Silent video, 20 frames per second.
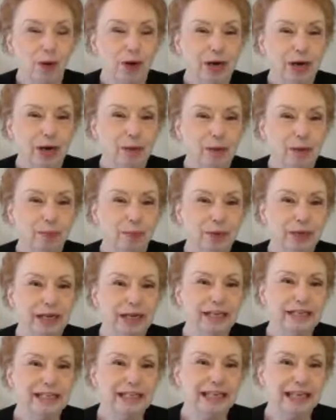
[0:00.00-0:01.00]
What I'm
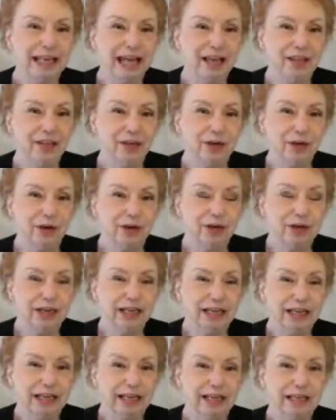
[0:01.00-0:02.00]
bringing together
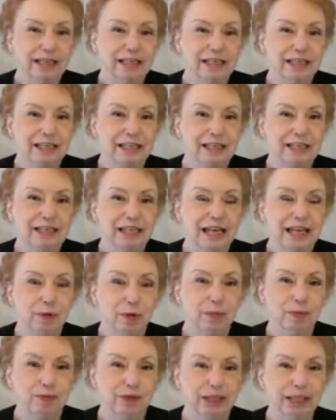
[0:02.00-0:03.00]
is a
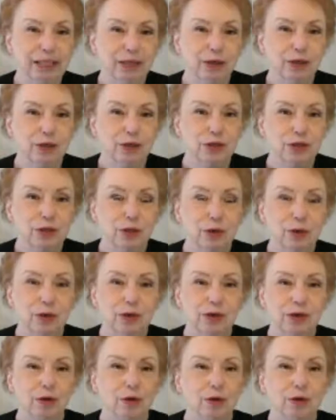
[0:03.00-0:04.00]
group of leaders
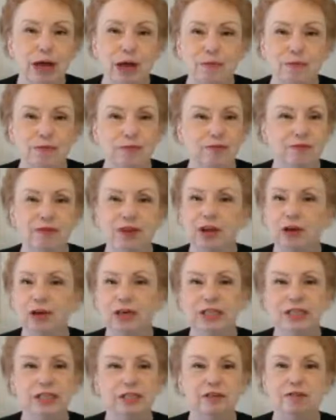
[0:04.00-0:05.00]
who come from
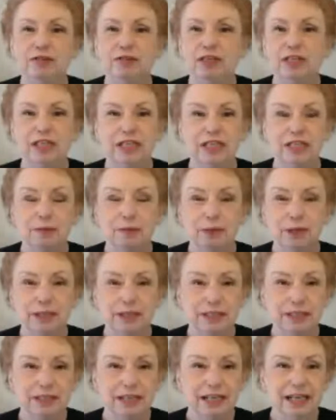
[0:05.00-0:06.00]
various different
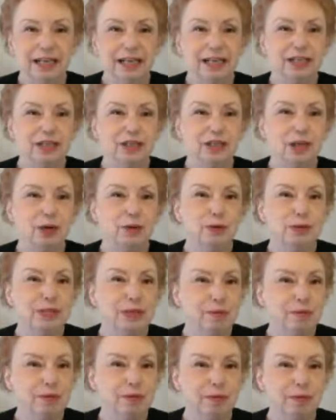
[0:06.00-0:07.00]
disciplines.
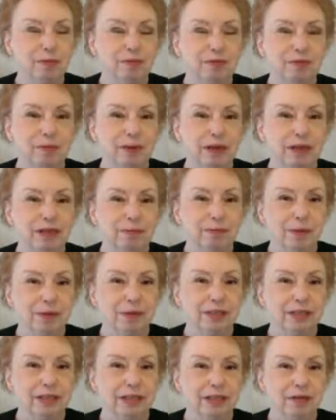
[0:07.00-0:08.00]
So some of them
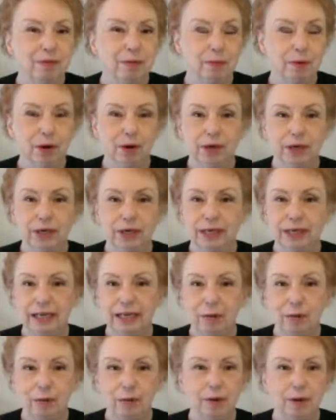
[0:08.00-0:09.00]
from multi-level
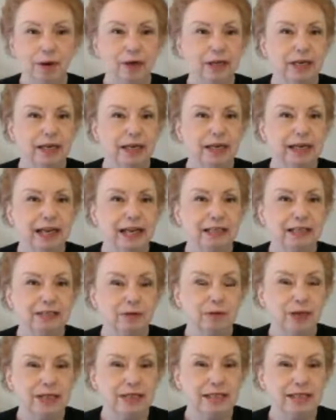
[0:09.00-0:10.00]
marketing, network marketing,
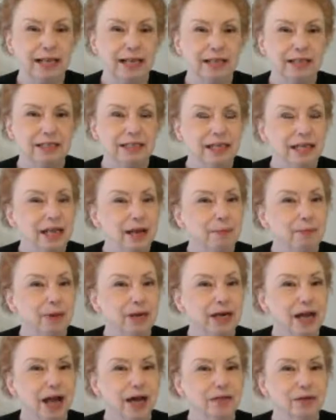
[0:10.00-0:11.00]
and direct sales,
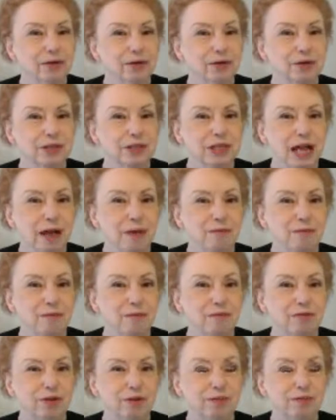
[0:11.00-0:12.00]
but others
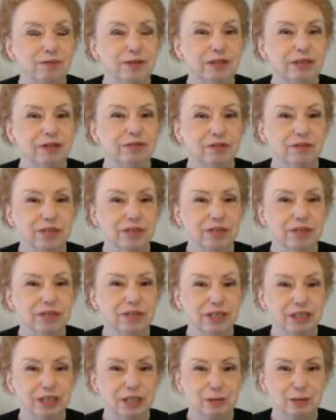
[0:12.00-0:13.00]
come from different
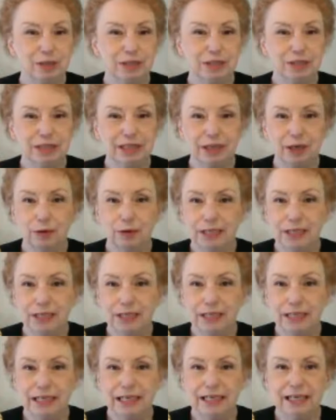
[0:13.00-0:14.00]
disciplines. Like
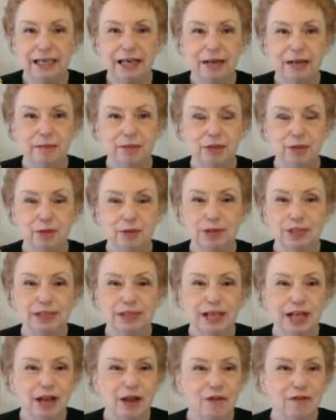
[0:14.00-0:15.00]
Christine comes to us
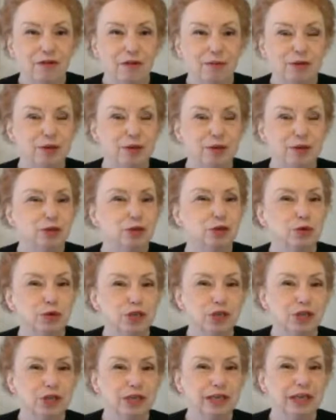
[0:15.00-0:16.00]
from a
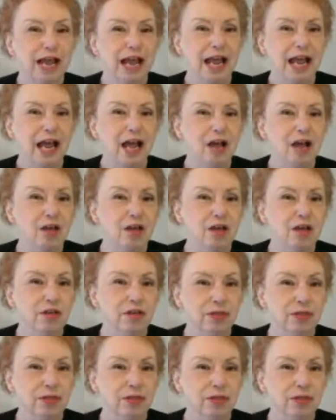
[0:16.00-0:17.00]
nutrition and health
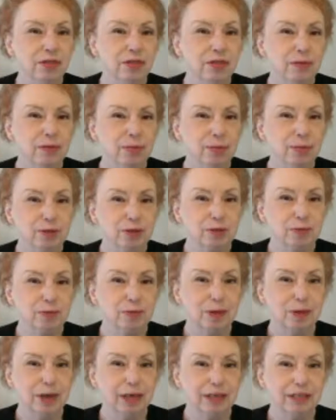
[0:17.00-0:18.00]

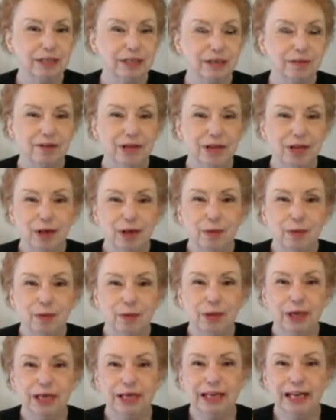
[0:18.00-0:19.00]
perspective. We
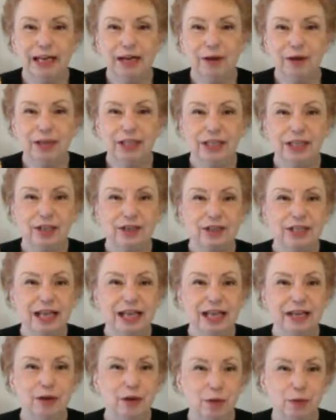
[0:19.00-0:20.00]
had Carrie the other
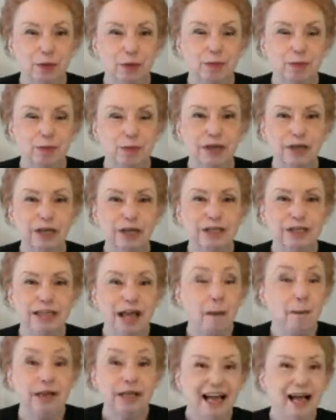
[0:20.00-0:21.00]
day who brought us,
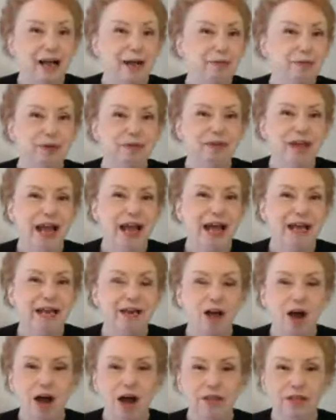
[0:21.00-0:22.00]
we've
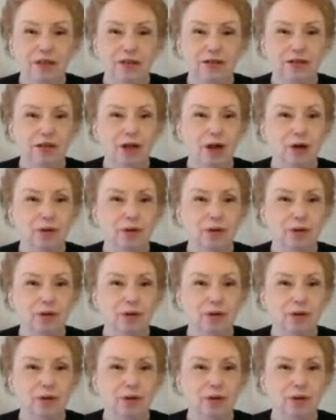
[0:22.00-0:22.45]
had author